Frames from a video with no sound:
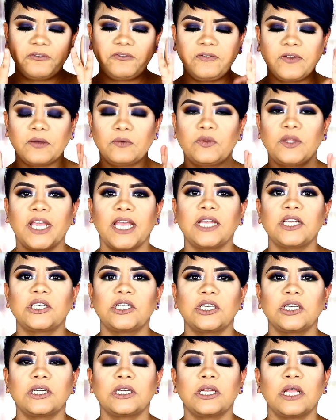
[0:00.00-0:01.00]

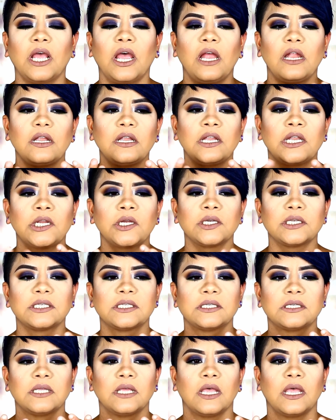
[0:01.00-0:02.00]
foundation
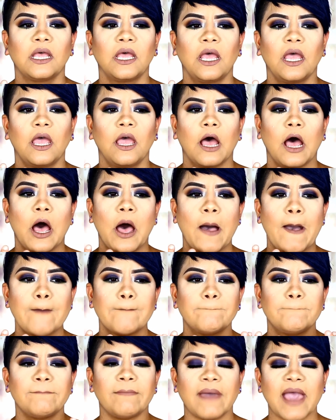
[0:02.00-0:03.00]
looks
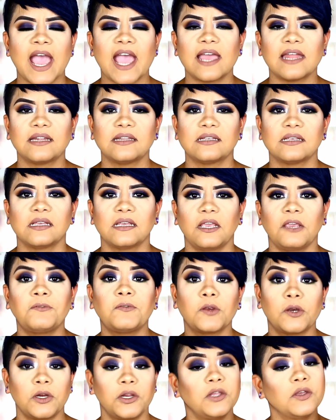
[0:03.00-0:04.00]
matte if
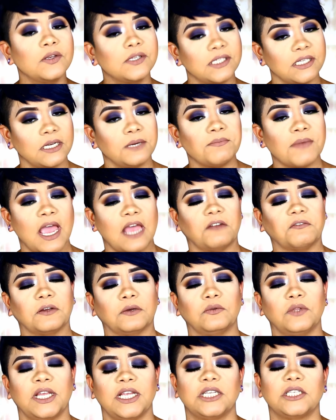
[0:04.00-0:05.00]
you're using a matte
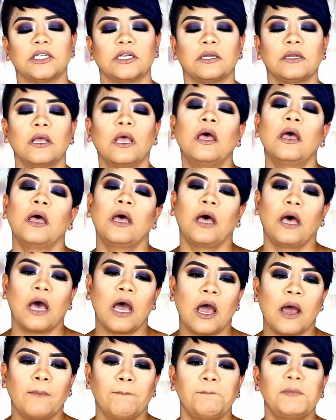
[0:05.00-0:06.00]
foundation,
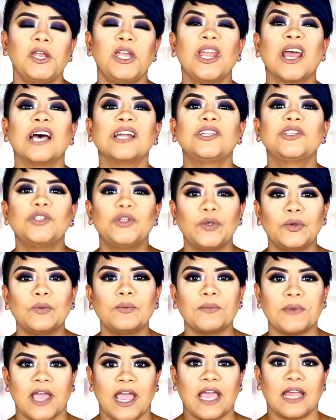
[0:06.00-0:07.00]
but not too
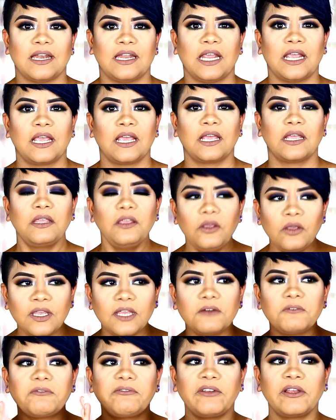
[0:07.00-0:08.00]
matte. You
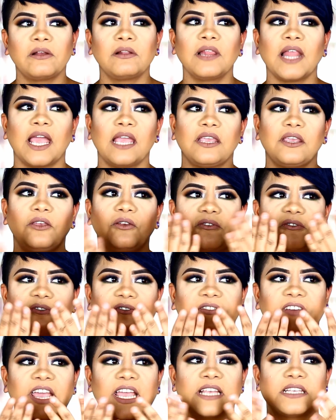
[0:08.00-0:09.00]
can feel like your
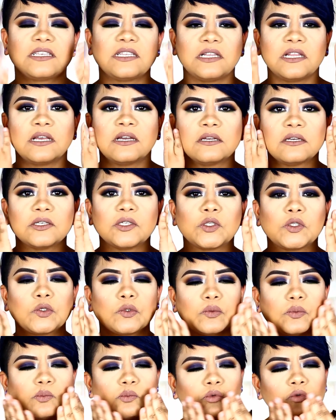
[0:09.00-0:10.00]
face
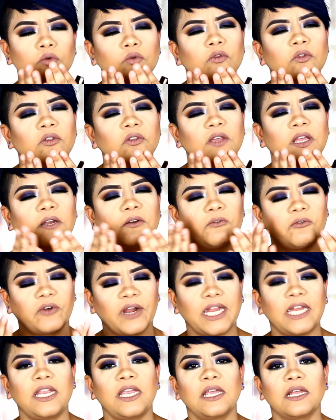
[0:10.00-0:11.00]
looks smooth and
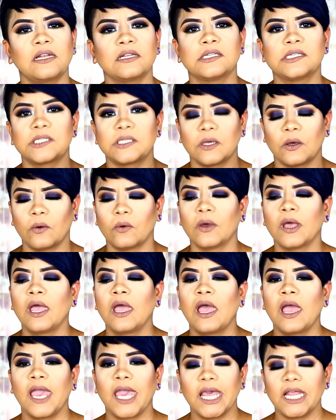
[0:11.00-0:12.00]
radiant. So
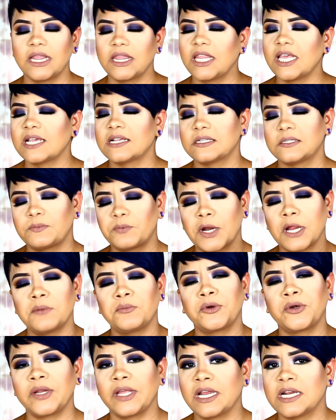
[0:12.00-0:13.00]
this
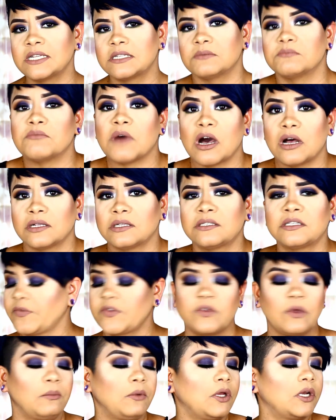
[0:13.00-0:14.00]
primer, it is a must.
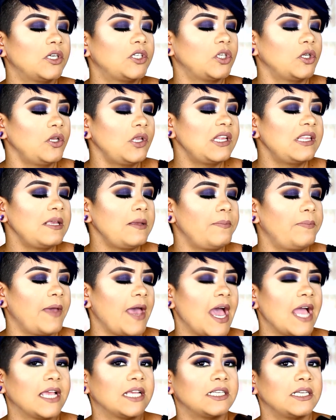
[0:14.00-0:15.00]
So I'm gonna show you the
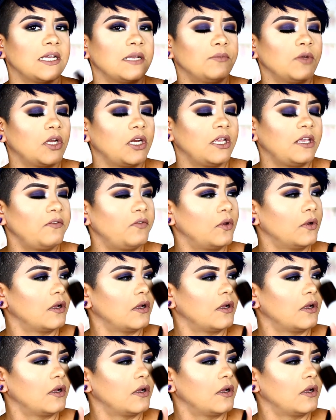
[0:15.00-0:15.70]
packaging. I'm gonna give